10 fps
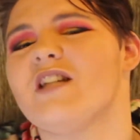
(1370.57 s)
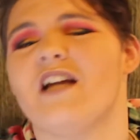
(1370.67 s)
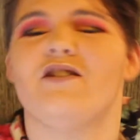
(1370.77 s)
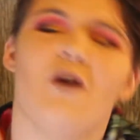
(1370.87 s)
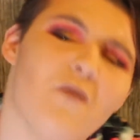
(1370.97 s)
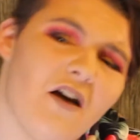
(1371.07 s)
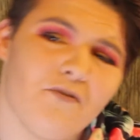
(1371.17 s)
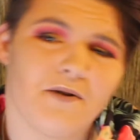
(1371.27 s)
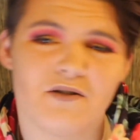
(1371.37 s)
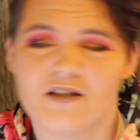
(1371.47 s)
I don't have
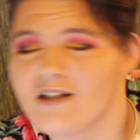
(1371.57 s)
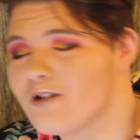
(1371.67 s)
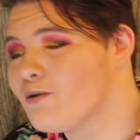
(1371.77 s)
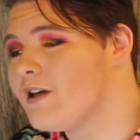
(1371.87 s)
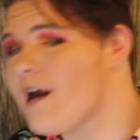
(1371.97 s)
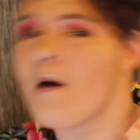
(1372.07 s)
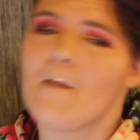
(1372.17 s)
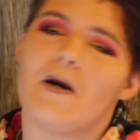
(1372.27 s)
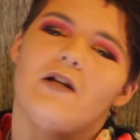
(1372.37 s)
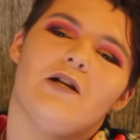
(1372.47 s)
a posting schedule yet,
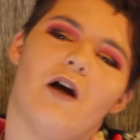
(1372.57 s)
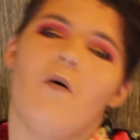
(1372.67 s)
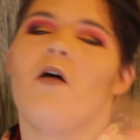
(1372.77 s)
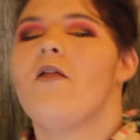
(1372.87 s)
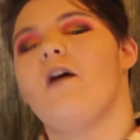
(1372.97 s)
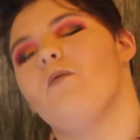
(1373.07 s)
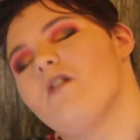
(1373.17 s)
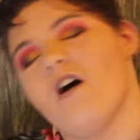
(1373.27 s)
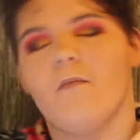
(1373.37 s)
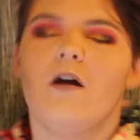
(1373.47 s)
but you know, they will
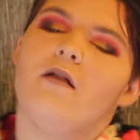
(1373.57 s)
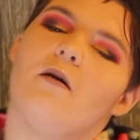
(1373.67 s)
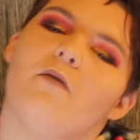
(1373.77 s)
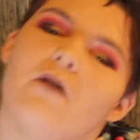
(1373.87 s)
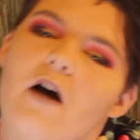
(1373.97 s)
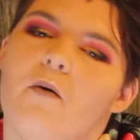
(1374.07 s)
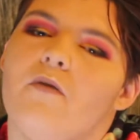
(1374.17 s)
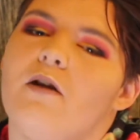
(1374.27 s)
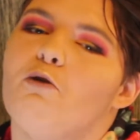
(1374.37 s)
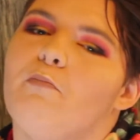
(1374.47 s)
come, they will go,
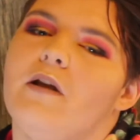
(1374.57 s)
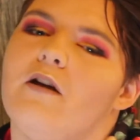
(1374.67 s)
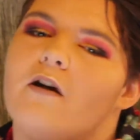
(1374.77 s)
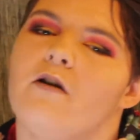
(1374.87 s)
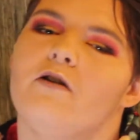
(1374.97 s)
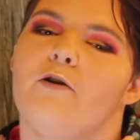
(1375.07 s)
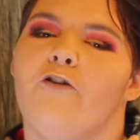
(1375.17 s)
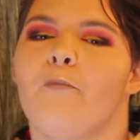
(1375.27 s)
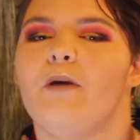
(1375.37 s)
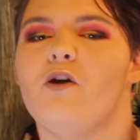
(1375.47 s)
they will be there to
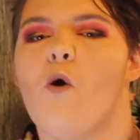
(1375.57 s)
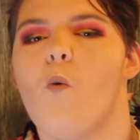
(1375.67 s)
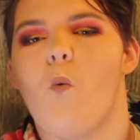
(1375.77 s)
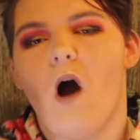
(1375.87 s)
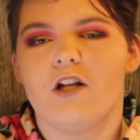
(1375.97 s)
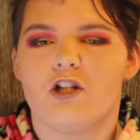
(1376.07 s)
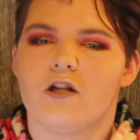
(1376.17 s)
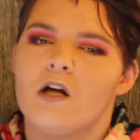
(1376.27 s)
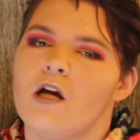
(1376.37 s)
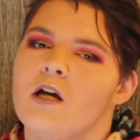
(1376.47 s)
be watched.